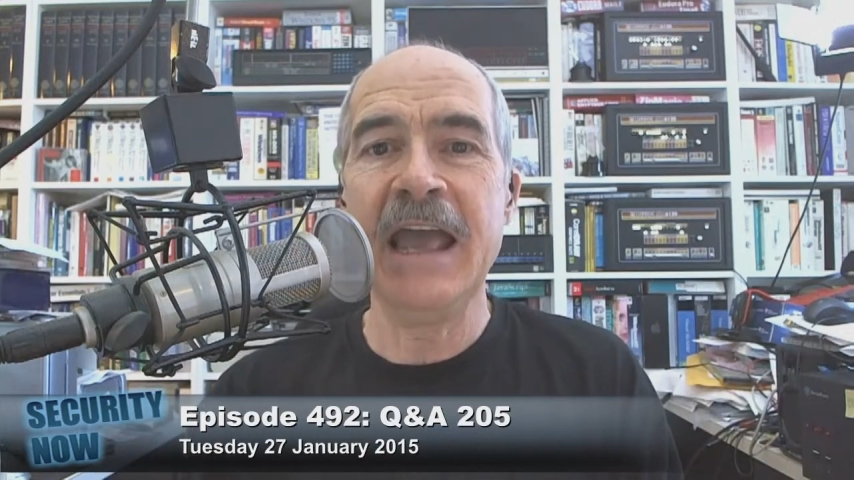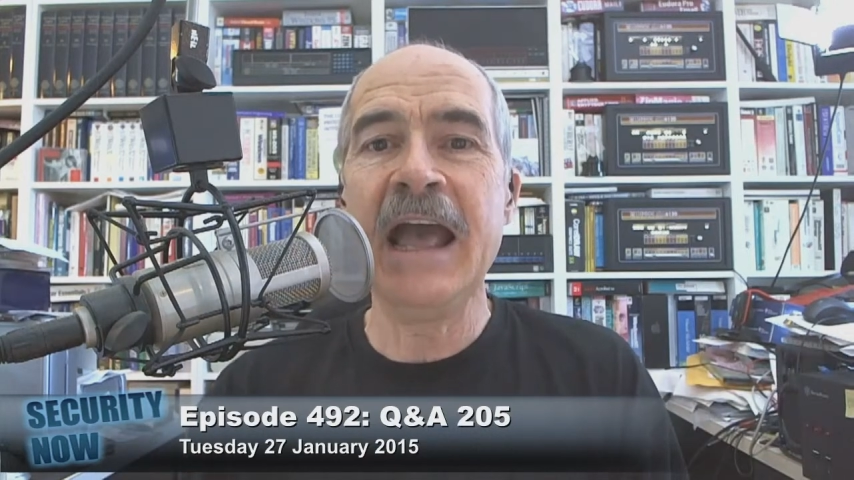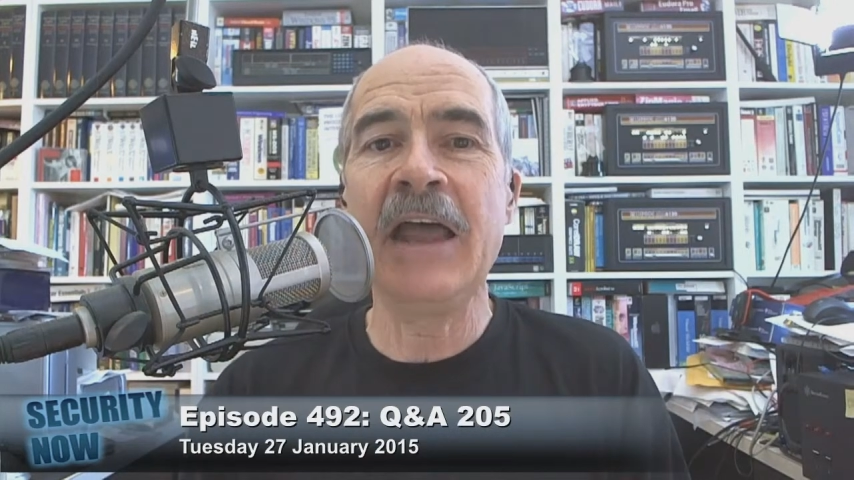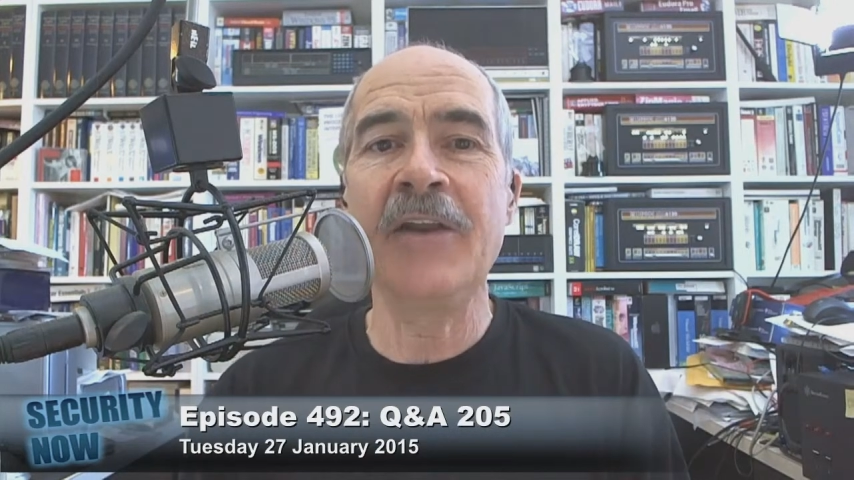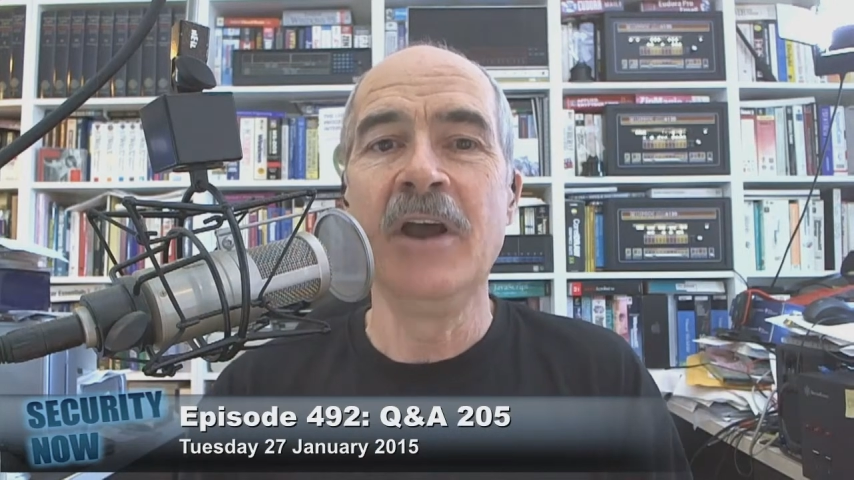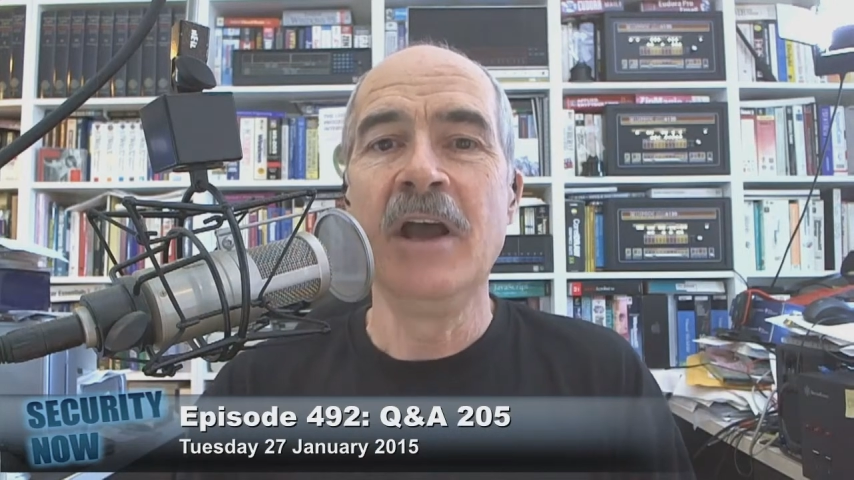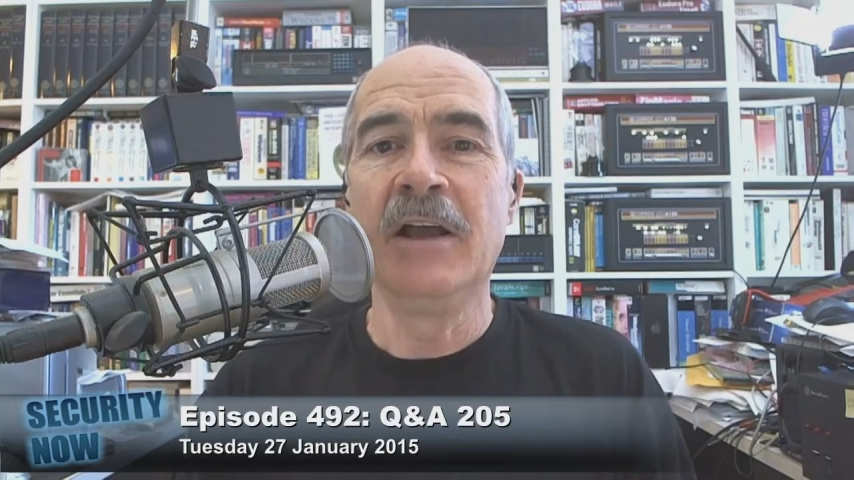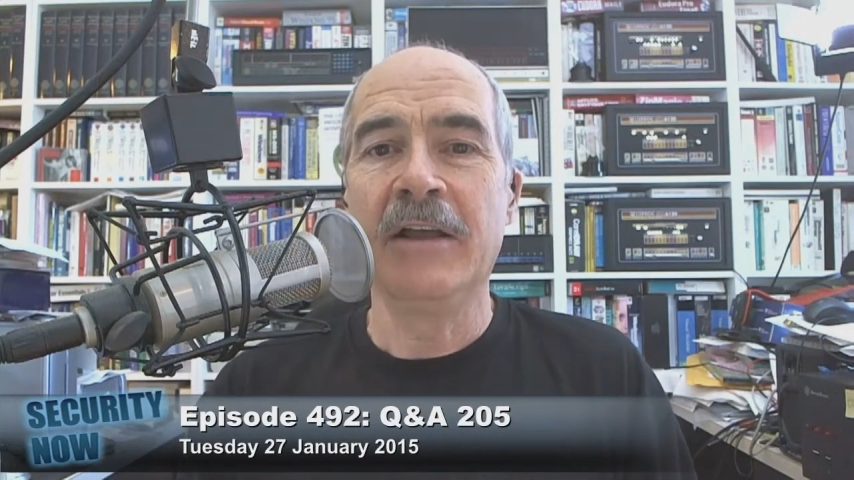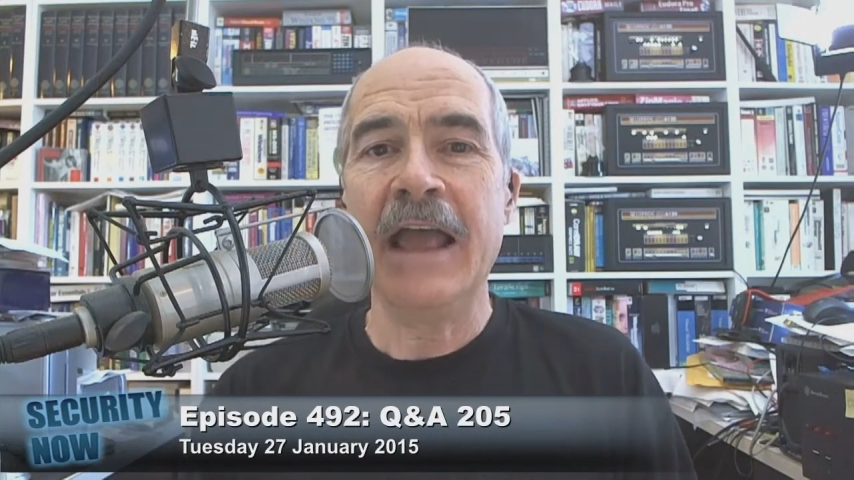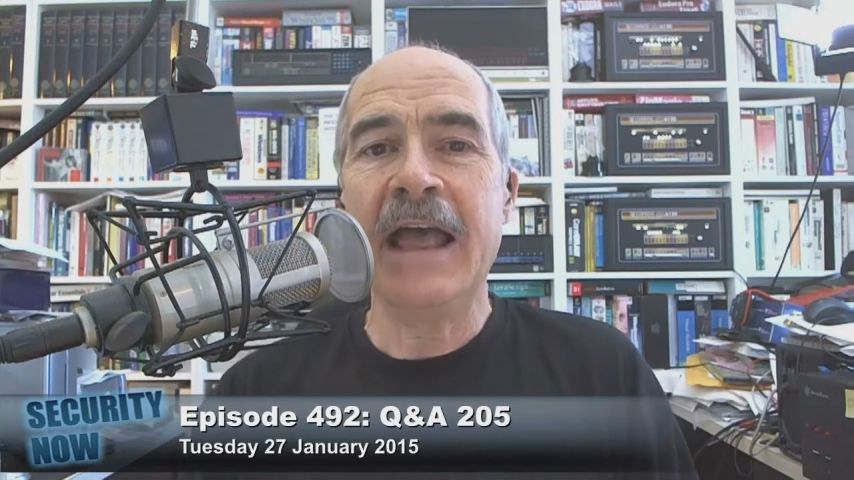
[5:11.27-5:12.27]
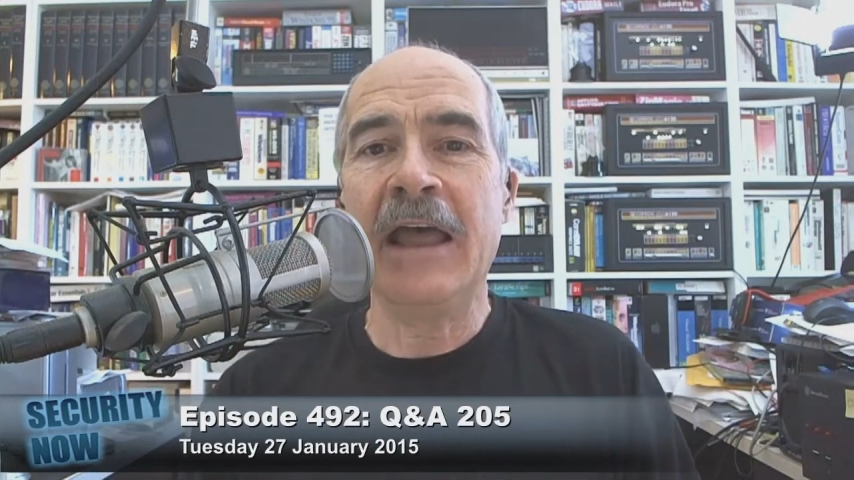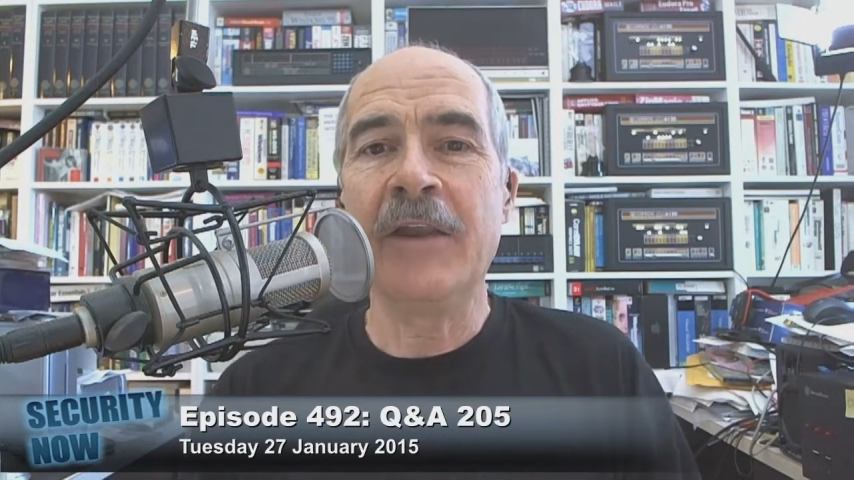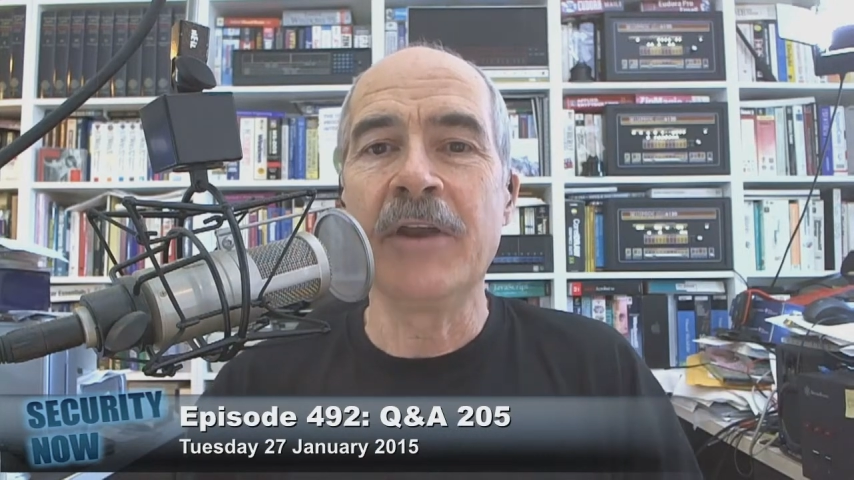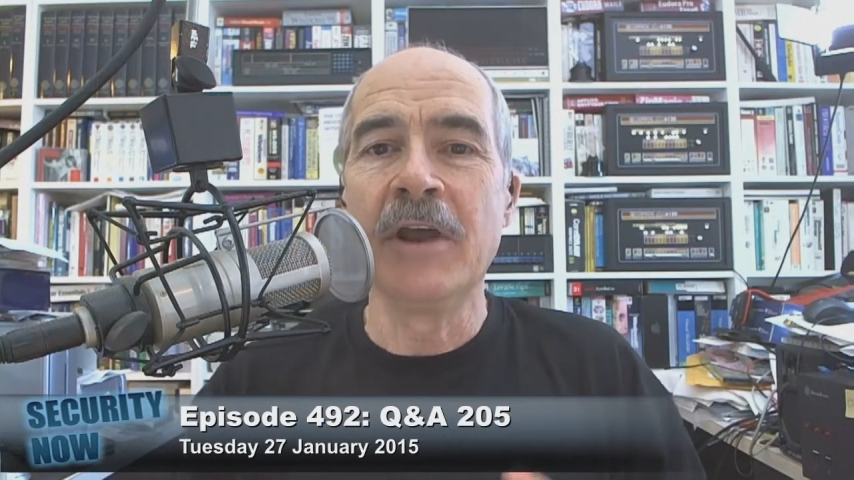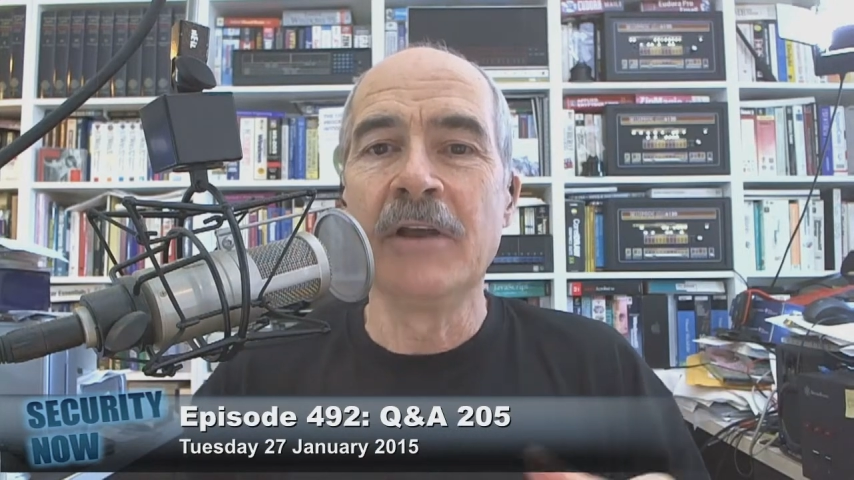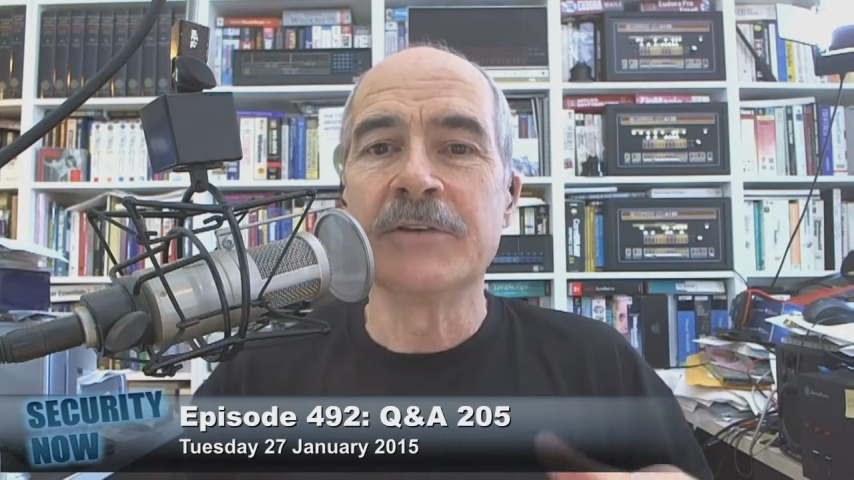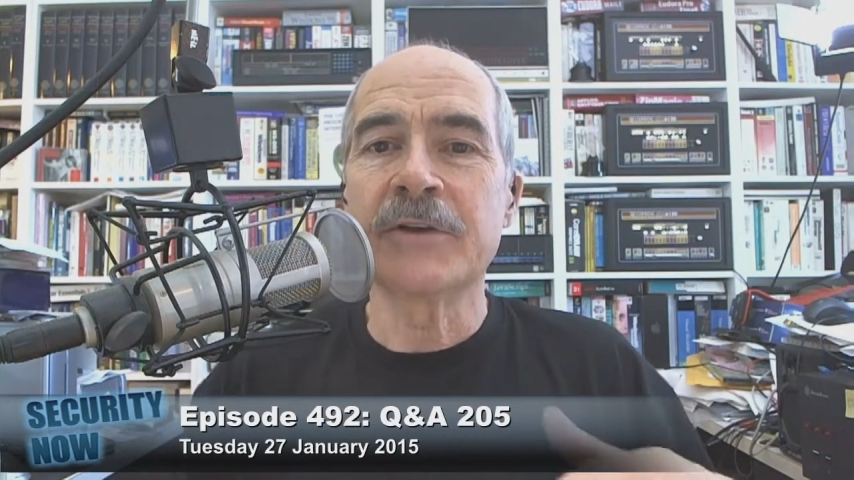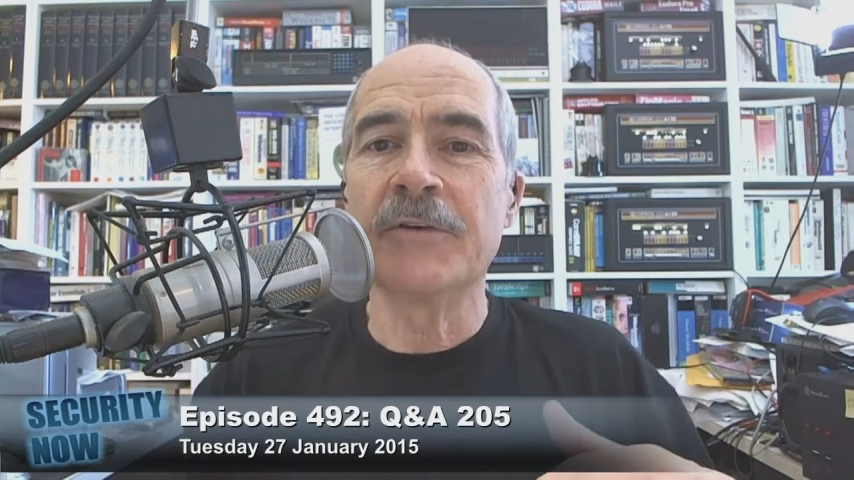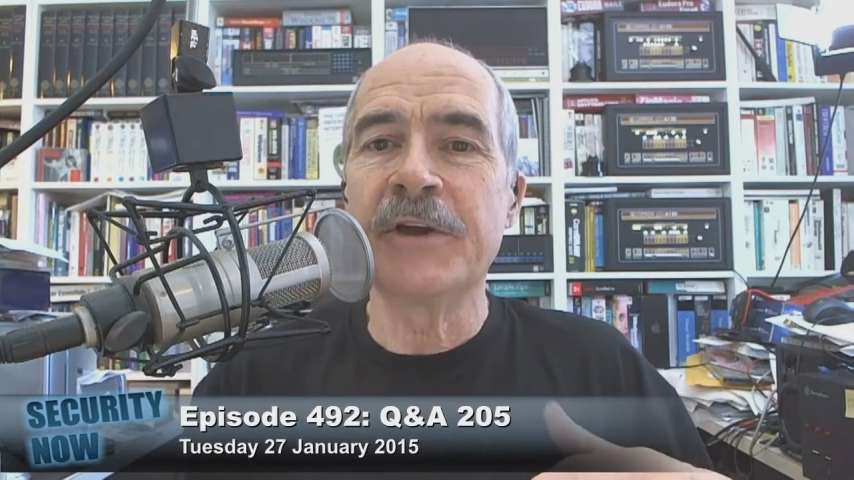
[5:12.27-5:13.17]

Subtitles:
And so